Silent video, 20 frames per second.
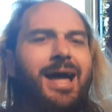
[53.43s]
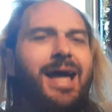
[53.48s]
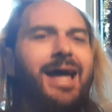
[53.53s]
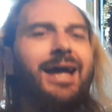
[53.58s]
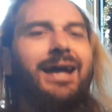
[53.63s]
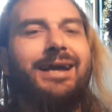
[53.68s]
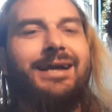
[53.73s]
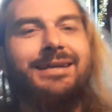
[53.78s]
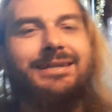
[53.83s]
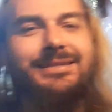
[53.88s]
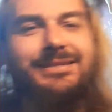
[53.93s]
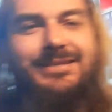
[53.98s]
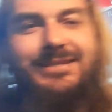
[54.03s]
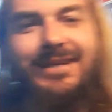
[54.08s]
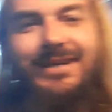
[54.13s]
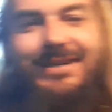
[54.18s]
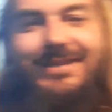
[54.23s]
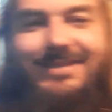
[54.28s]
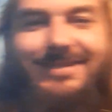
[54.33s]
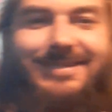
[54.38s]
I'm feeling
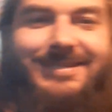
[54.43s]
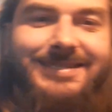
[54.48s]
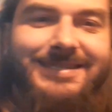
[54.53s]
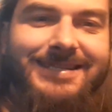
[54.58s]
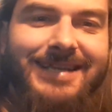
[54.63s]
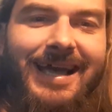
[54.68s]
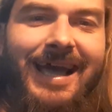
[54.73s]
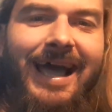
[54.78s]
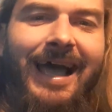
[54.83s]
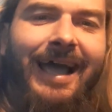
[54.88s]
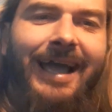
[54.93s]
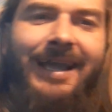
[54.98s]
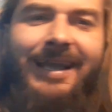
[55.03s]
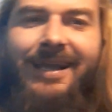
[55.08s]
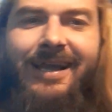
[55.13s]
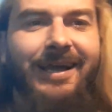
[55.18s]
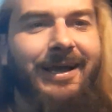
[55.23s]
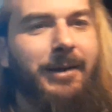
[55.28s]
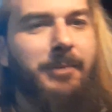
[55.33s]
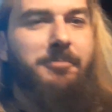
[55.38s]
romantic today,
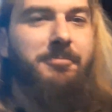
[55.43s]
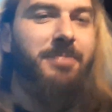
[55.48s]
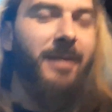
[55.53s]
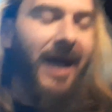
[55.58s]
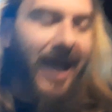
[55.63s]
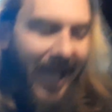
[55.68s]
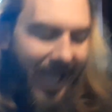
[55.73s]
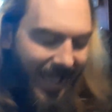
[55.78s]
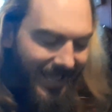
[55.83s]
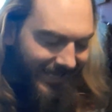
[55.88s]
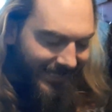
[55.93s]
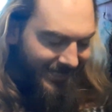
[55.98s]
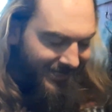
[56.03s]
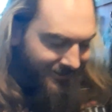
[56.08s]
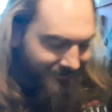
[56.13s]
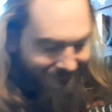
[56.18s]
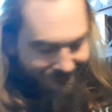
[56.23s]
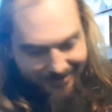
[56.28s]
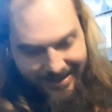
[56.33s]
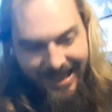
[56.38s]
baby.
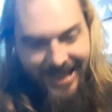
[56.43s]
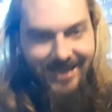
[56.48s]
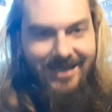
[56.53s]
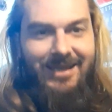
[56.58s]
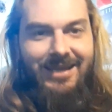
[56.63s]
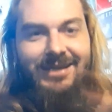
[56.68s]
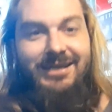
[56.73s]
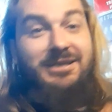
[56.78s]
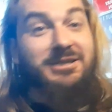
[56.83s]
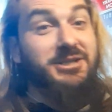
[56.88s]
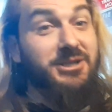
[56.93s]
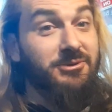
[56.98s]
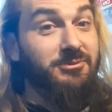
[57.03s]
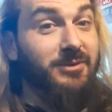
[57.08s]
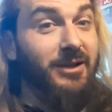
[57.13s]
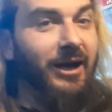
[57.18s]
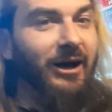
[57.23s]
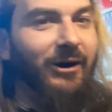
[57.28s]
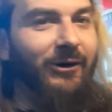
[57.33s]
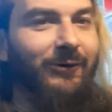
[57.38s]
Because you
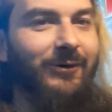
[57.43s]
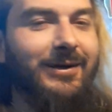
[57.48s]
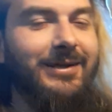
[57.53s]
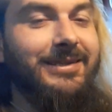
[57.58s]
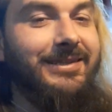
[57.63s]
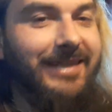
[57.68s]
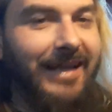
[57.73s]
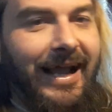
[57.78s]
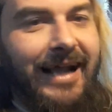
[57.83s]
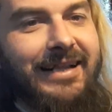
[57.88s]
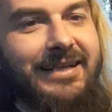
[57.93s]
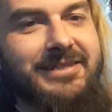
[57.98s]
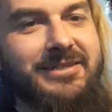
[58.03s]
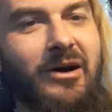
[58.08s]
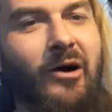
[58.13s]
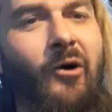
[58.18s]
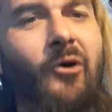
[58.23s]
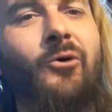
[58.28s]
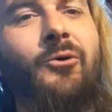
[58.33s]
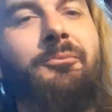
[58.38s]
know, Daddy's
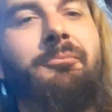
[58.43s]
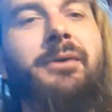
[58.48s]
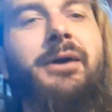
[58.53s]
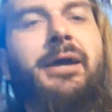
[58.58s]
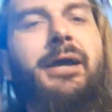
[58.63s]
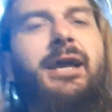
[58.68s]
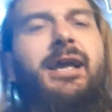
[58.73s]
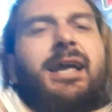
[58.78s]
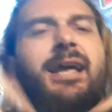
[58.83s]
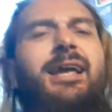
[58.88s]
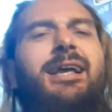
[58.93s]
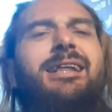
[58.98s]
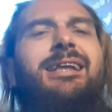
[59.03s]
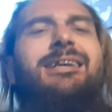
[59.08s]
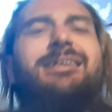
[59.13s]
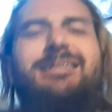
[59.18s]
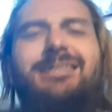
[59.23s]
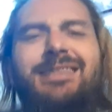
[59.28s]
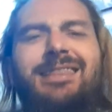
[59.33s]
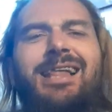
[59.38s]
home. In
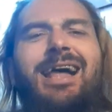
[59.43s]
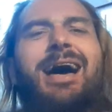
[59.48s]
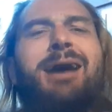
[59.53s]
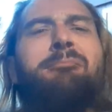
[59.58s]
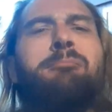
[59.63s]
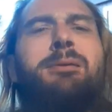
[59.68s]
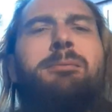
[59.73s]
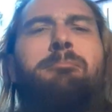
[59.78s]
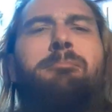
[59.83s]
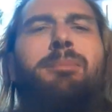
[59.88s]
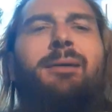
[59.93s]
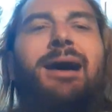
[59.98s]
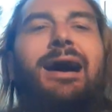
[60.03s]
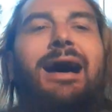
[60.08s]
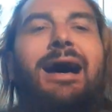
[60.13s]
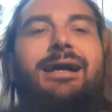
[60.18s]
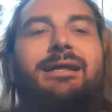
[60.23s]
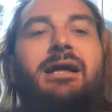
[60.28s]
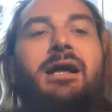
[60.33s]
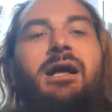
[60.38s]

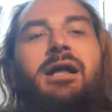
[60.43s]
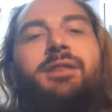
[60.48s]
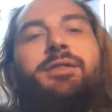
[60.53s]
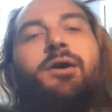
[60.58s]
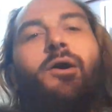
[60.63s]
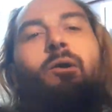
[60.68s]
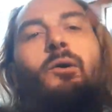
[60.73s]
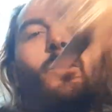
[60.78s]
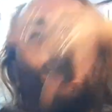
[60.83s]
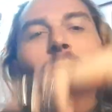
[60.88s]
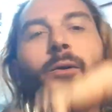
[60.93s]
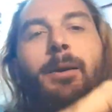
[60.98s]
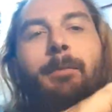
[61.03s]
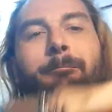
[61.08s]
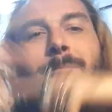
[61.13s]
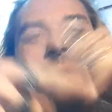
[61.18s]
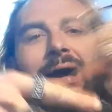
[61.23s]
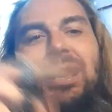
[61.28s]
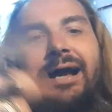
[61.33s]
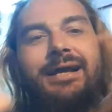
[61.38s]
Islamabad, Lahore
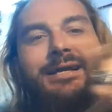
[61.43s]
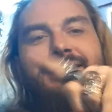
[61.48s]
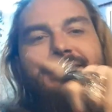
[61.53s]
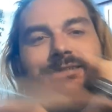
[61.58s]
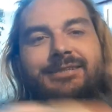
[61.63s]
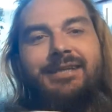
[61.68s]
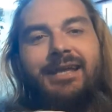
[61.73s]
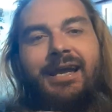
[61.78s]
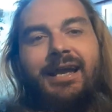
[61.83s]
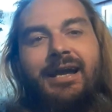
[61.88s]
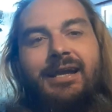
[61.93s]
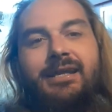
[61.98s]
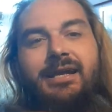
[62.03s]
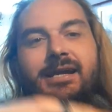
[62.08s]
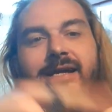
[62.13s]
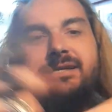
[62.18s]
Pakistan.